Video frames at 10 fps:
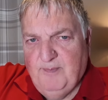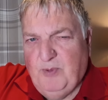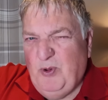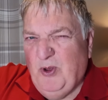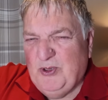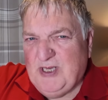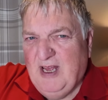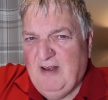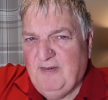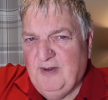But we also
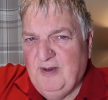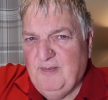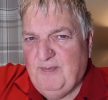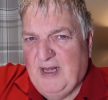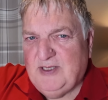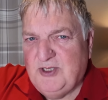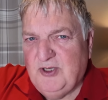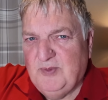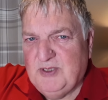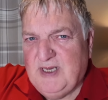have bad
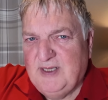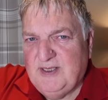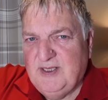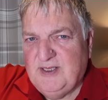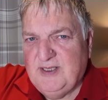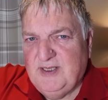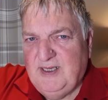circumstances